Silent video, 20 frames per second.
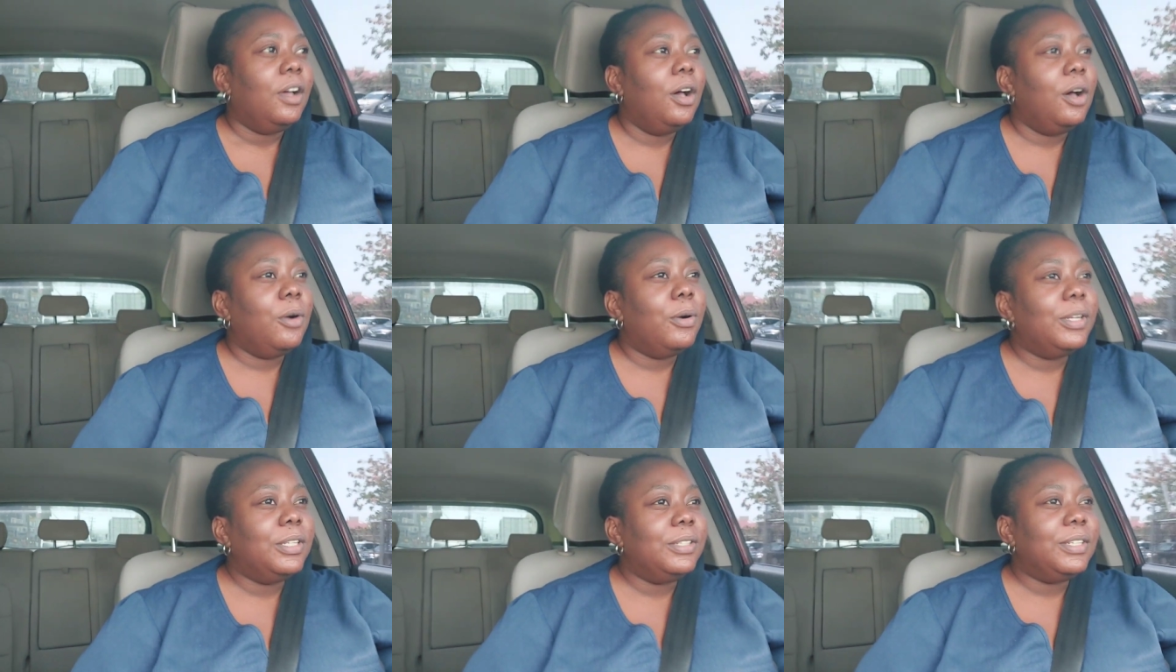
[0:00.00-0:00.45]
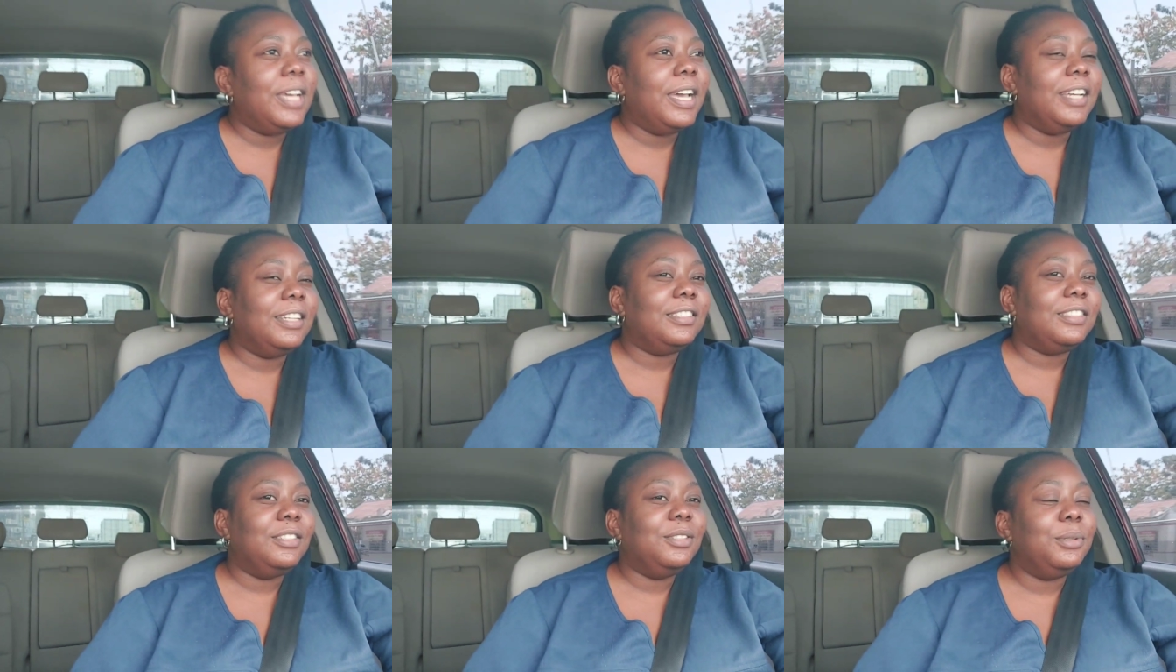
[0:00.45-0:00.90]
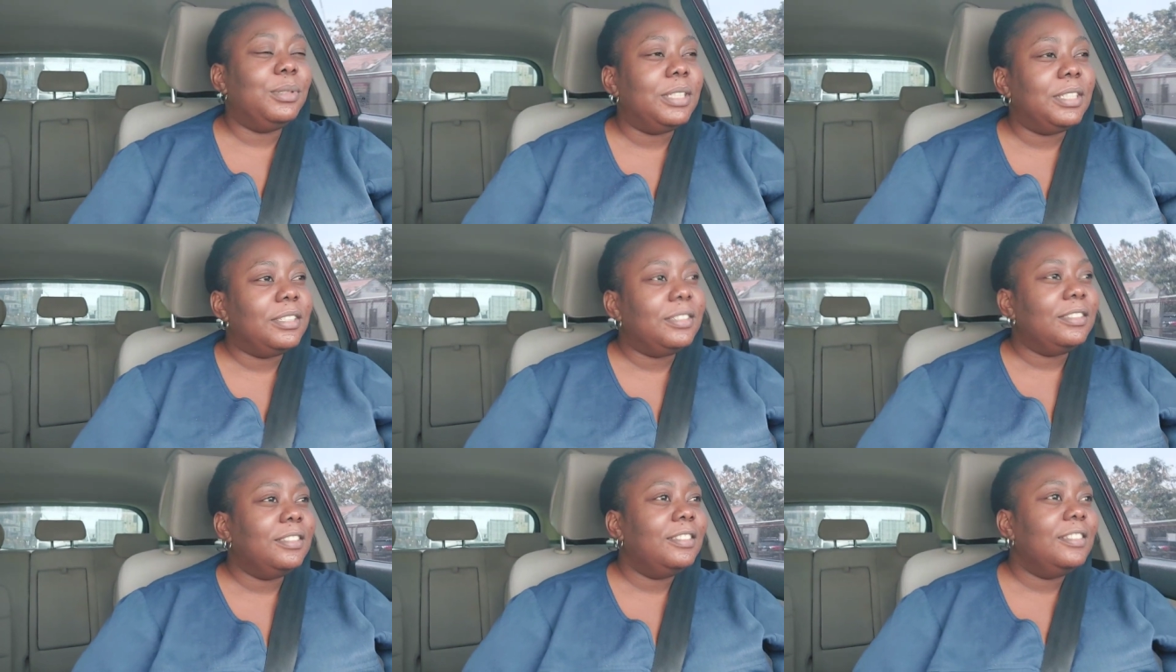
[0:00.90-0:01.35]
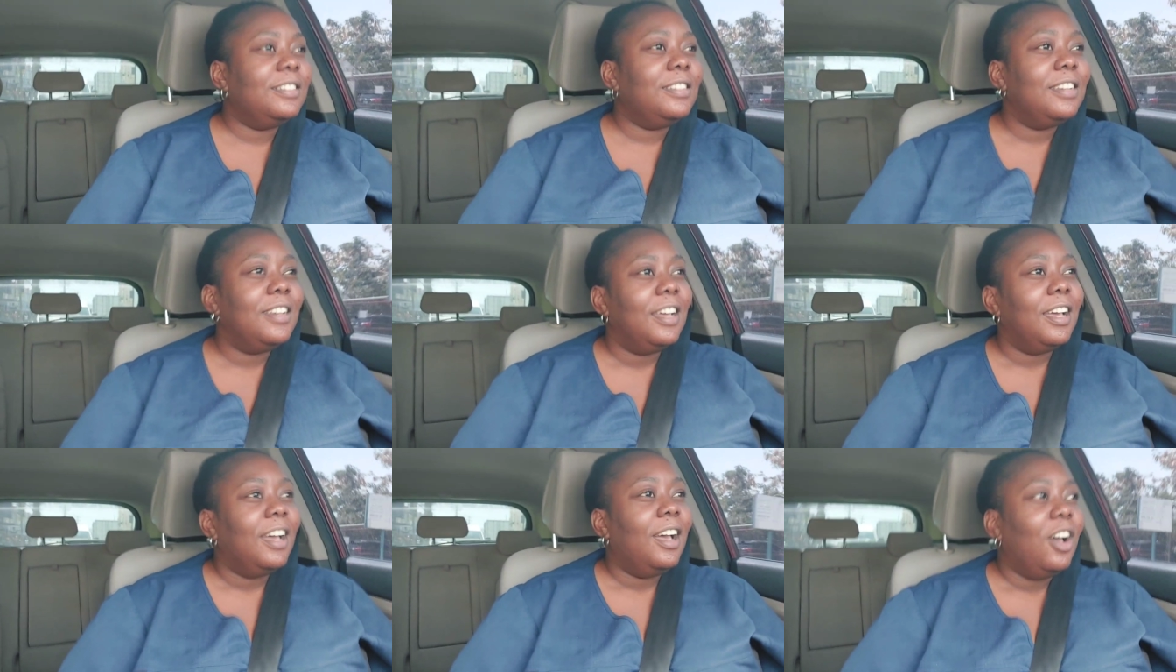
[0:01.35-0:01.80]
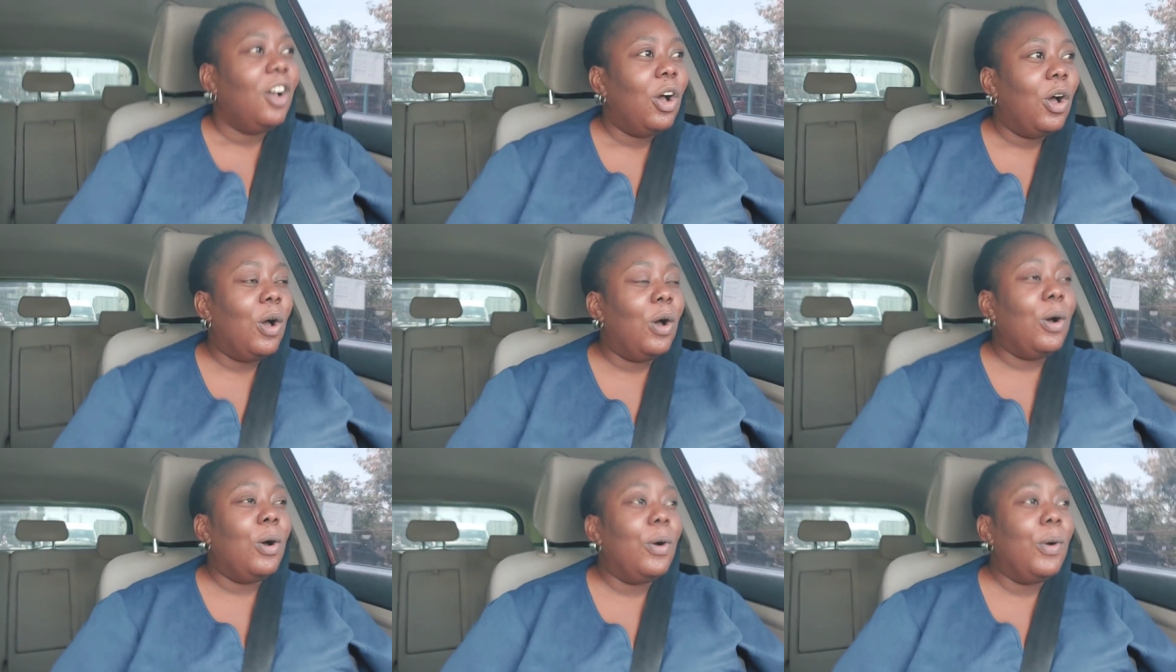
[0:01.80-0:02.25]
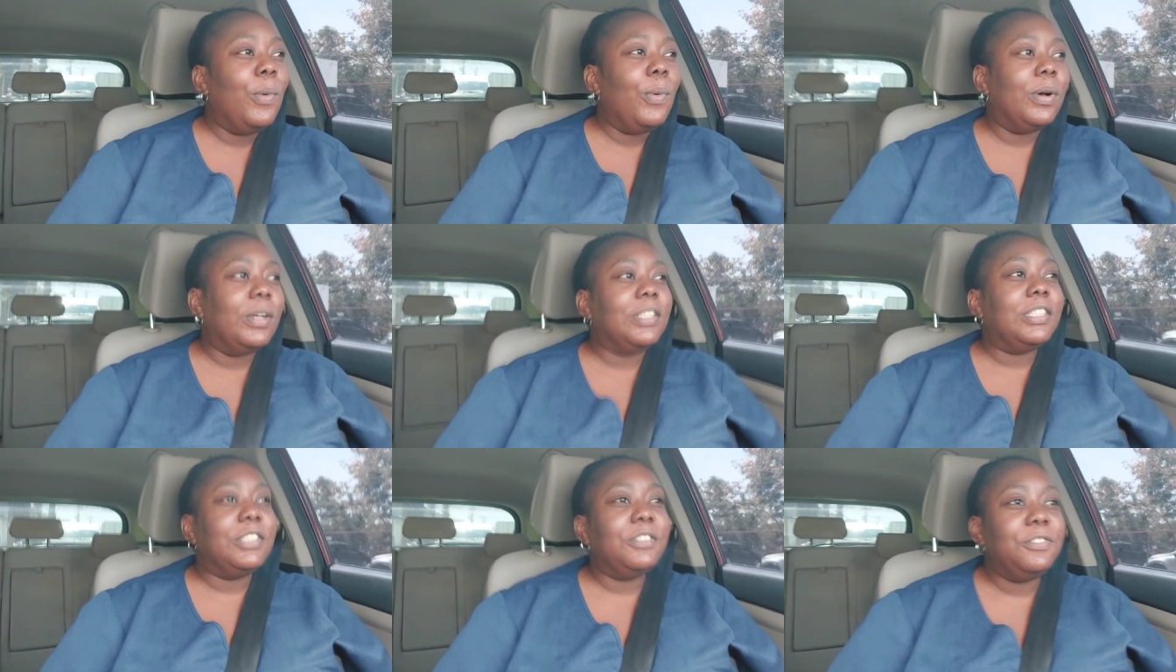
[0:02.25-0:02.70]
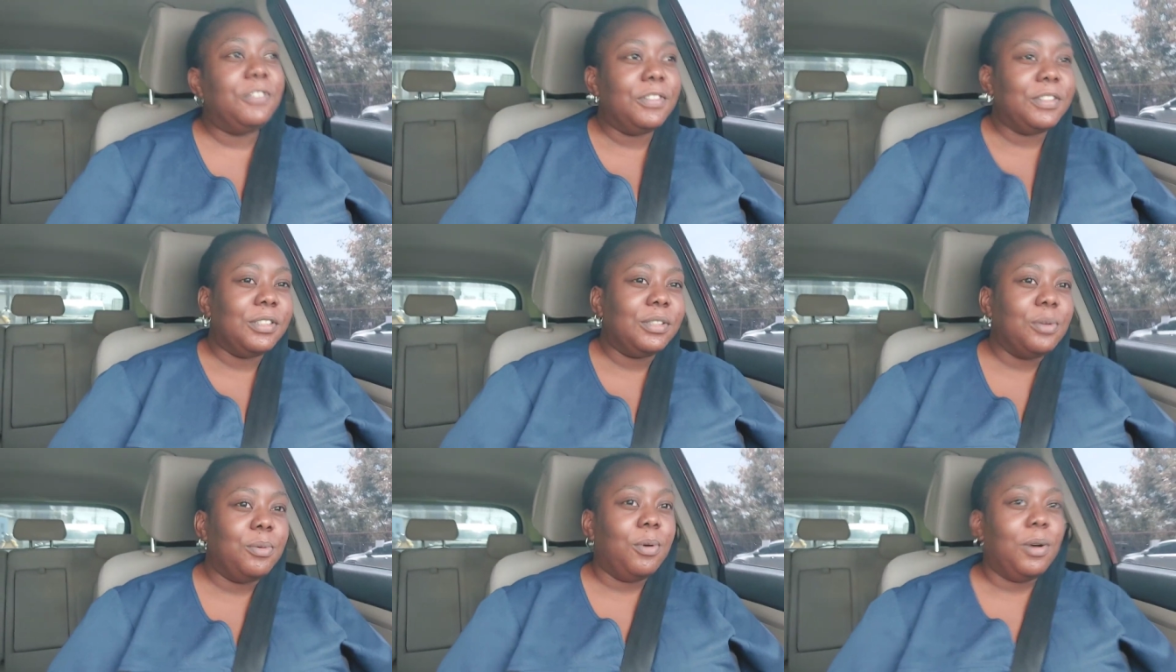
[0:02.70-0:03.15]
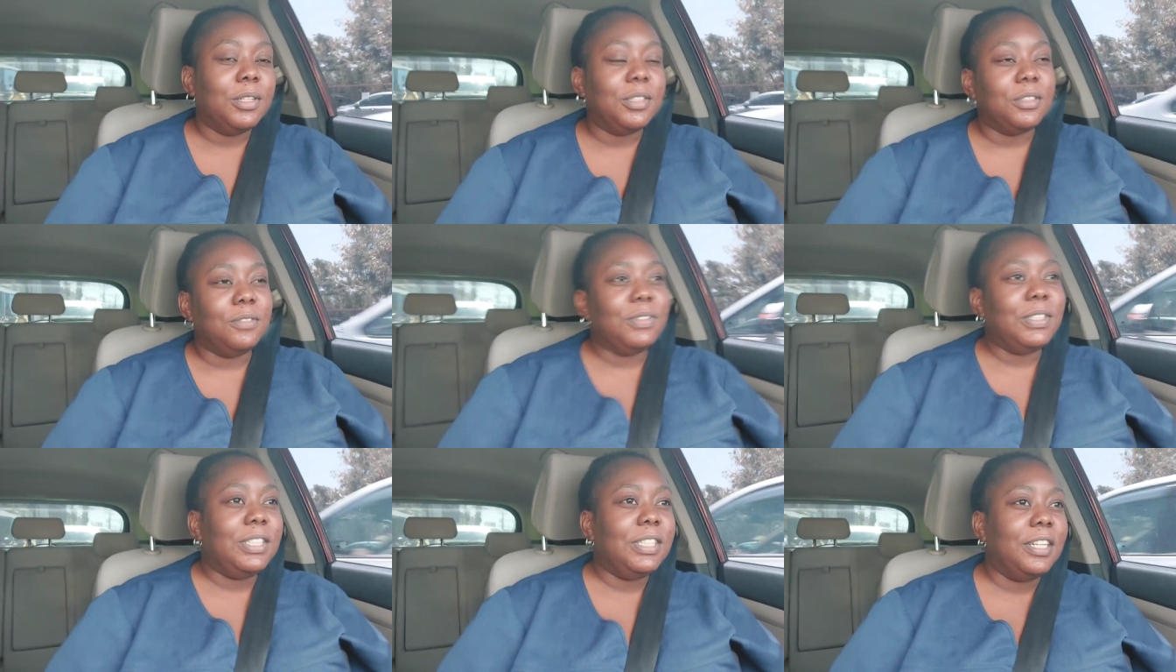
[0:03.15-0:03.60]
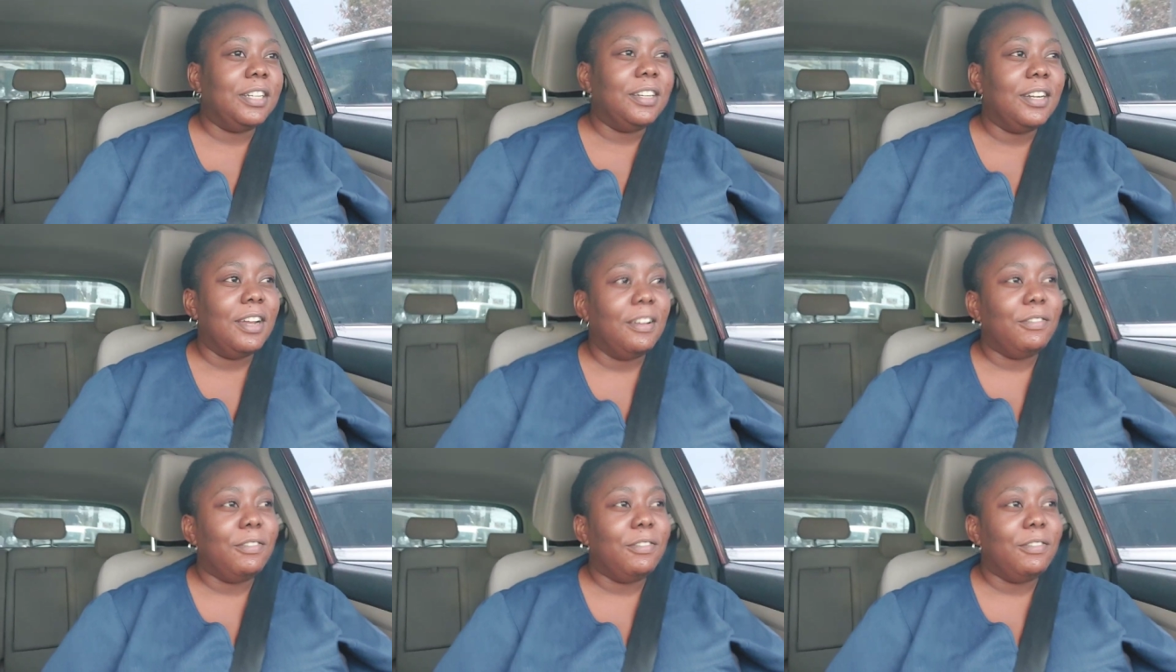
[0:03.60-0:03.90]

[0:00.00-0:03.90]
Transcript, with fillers: how are you guys doing? How was your first quarter of the year?